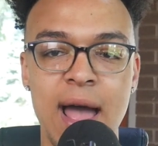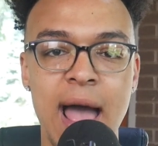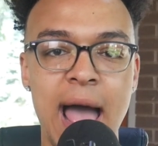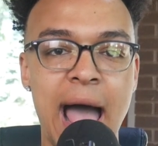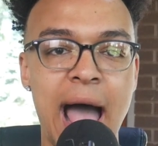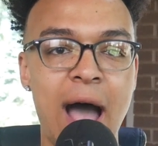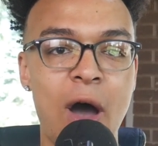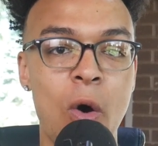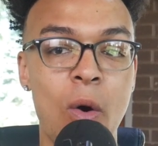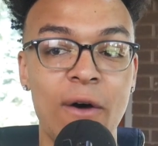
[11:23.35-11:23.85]

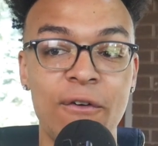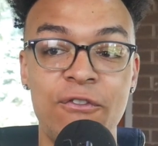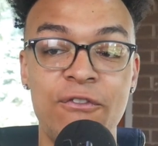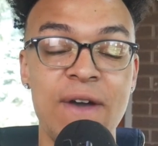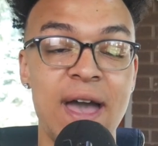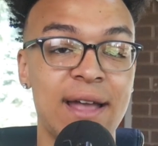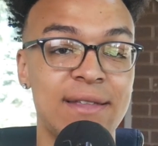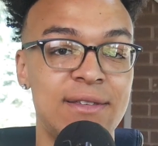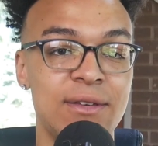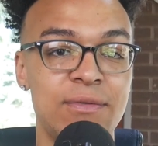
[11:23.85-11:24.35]
how
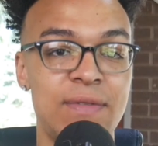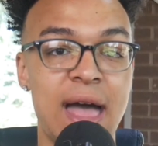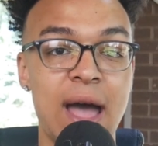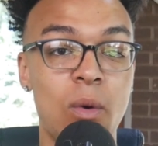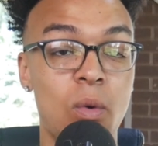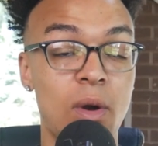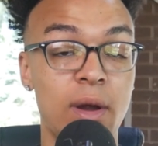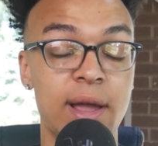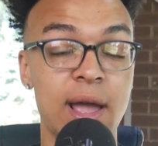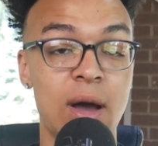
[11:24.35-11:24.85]
effective that
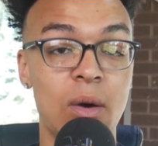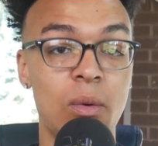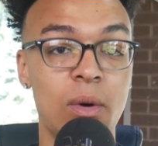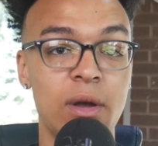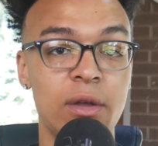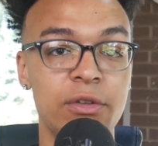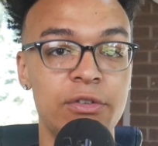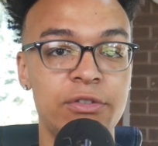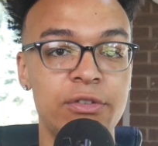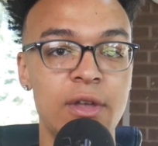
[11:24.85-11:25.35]
workout
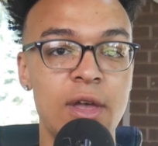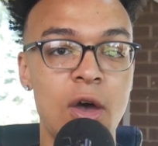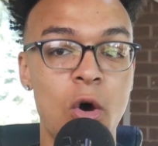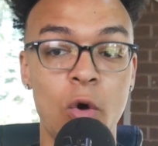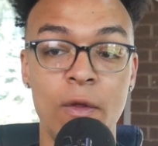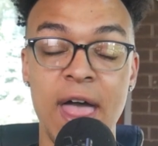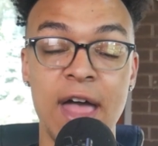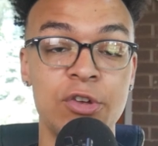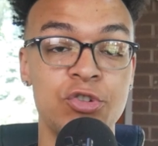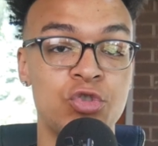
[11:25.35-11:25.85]
was
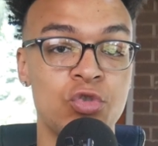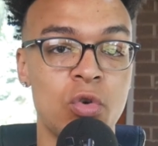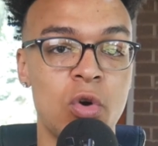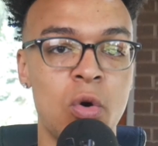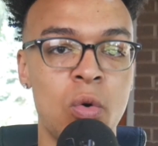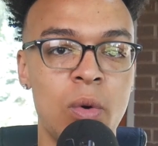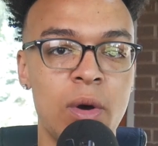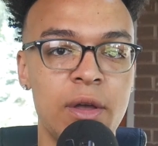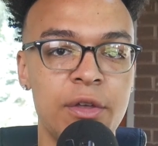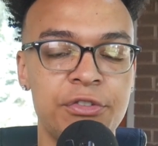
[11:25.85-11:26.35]
or that
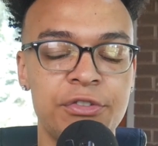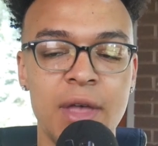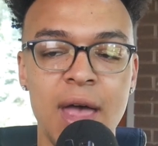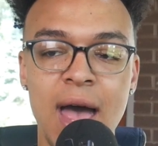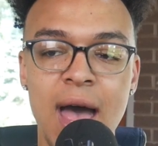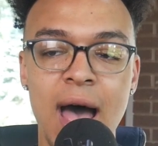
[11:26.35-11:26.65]
drill was.